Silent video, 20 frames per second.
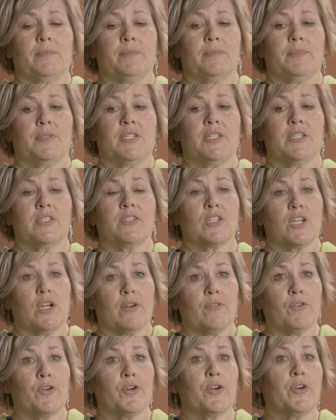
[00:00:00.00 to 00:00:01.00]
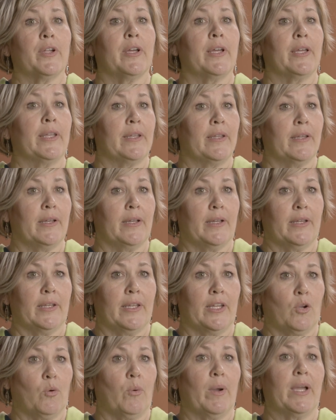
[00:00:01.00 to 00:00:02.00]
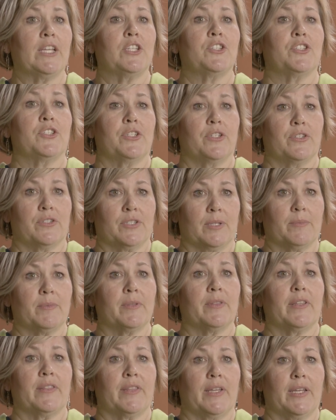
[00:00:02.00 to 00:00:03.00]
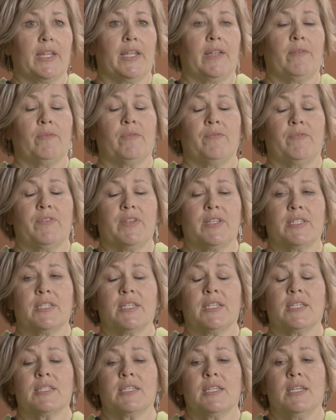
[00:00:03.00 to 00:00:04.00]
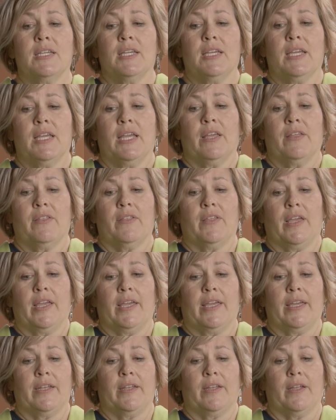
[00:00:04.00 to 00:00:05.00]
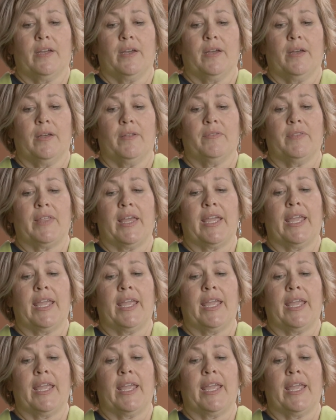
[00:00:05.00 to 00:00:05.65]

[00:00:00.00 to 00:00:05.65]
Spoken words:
to discover an equation or something that they need in physics. And they